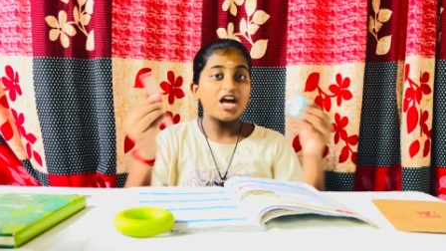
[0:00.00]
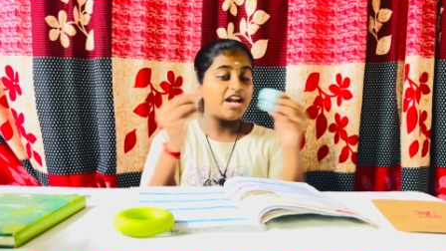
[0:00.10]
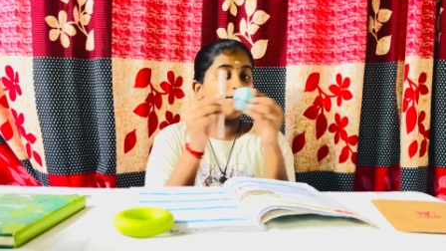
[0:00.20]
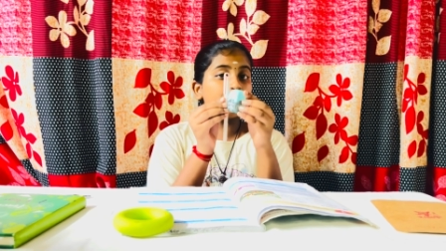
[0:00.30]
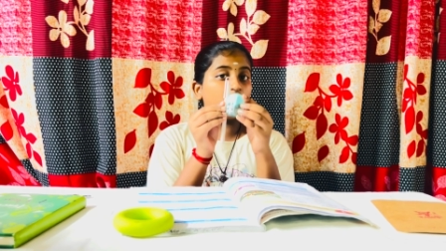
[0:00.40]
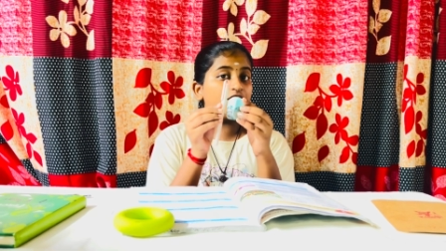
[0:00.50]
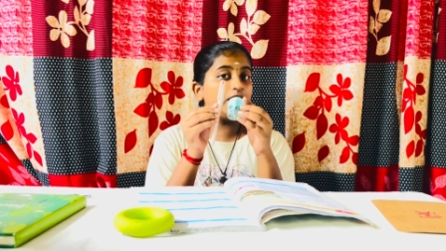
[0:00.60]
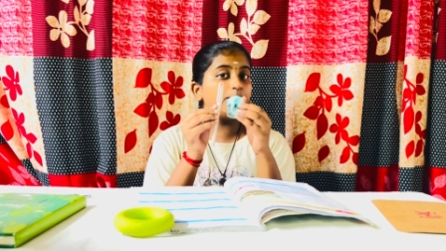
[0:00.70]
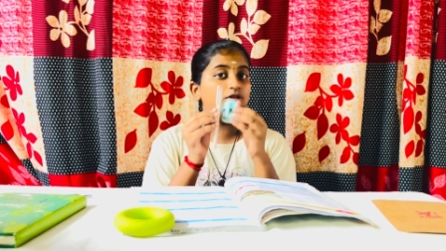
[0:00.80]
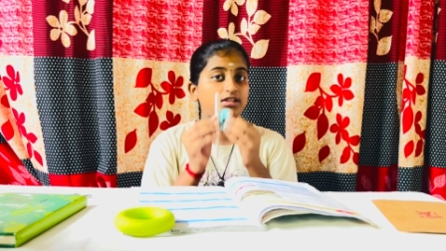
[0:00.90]
And I'm talking
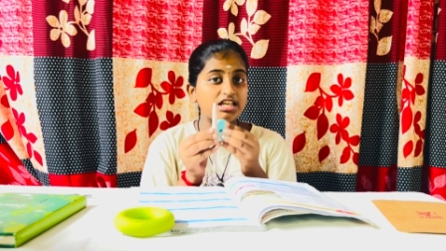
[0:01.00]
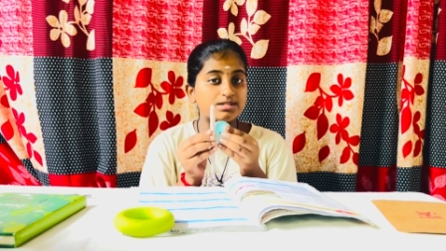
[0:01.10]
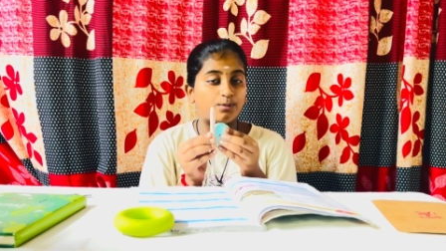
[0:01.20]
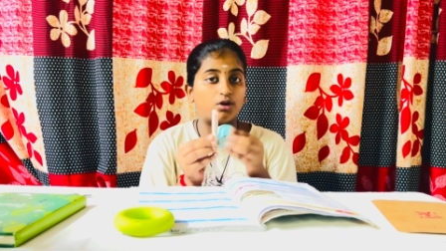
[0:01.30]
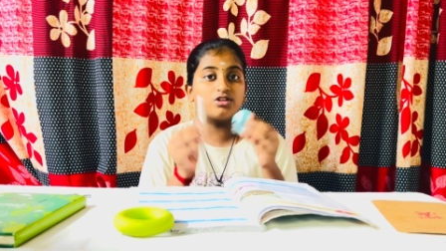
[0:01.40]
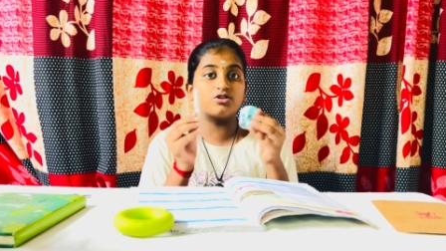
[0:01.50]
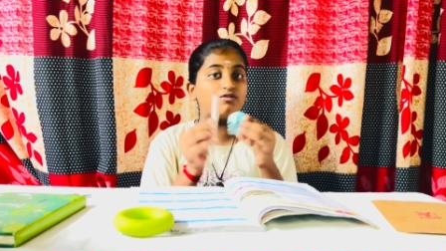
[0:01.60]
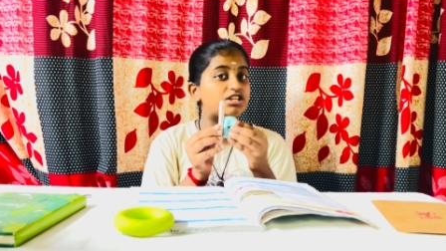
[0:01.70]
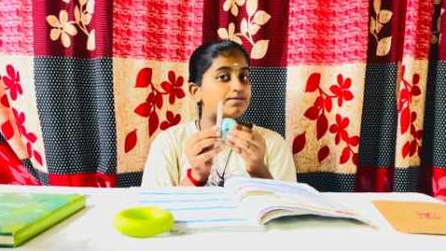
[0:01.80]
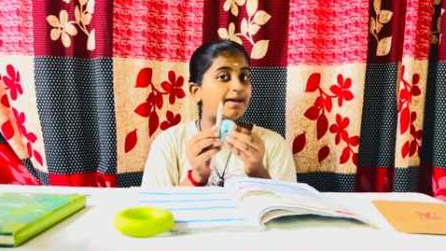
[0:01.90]
about these both, so
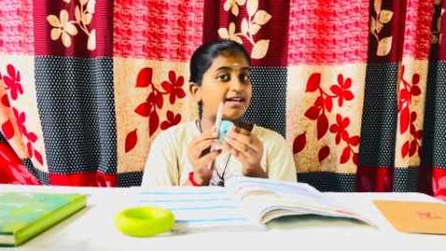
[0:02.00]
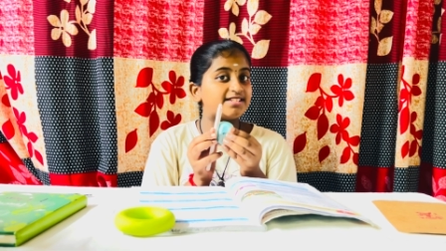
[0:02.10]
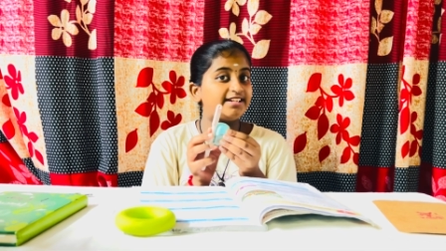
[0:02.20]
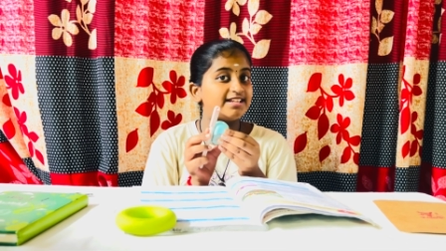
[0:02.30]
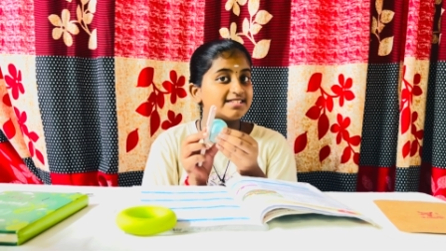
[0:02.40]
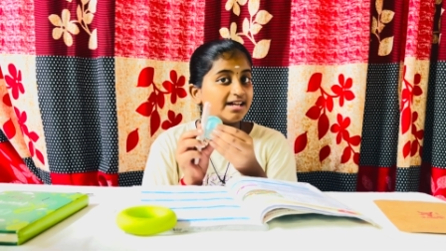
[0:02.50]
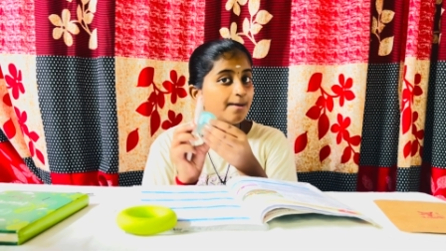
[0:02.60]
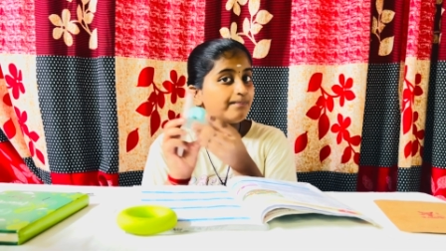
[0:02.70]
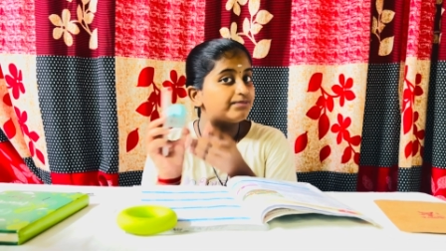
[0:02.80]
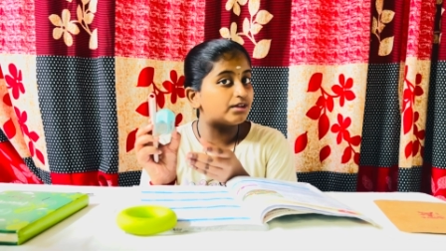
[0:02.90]
which makes it's a
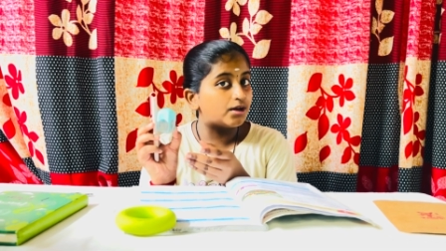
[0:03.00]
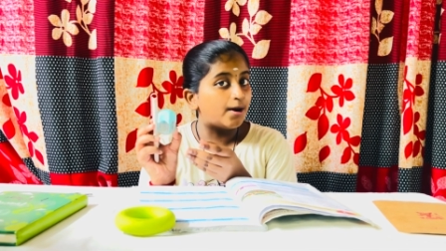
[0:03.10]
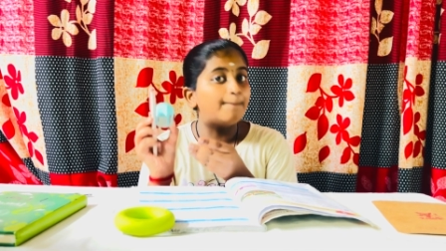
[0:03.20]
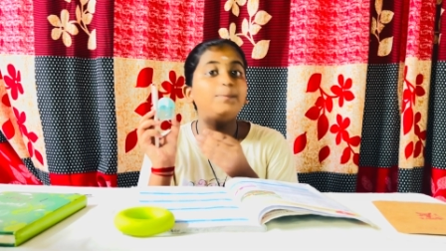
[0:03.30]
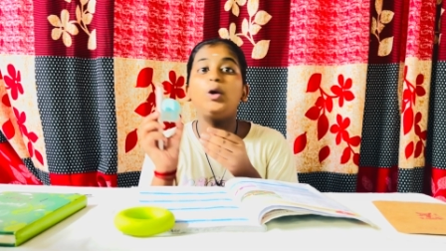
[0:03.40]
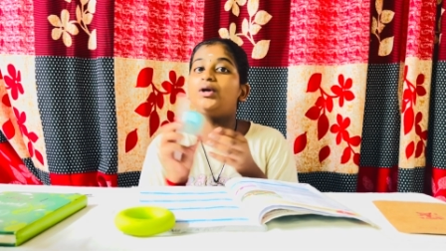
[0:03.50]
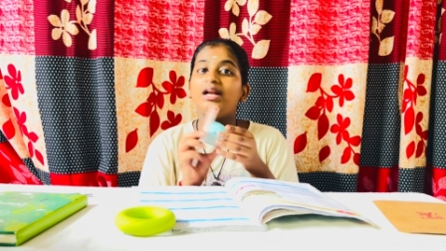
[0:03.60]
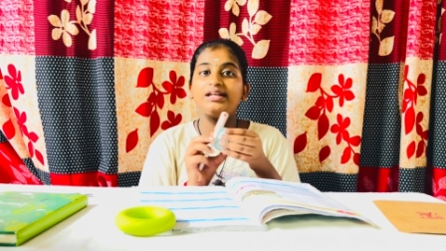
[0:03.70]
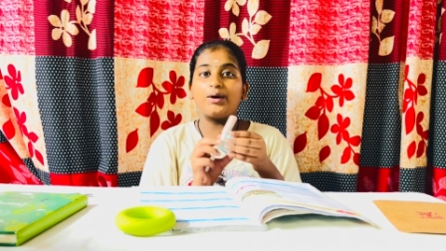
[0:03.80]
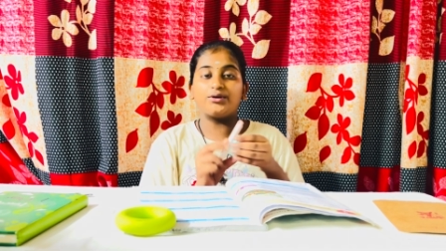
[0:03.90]

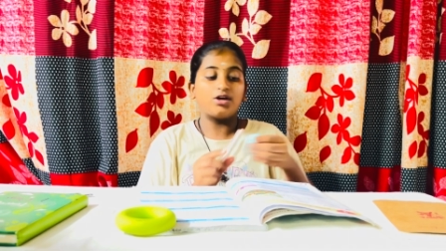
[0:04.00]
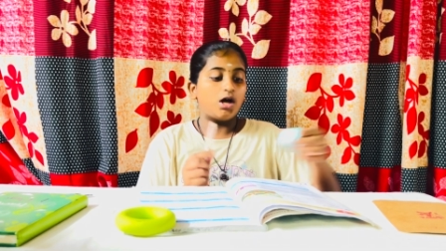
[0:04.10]
plural noun.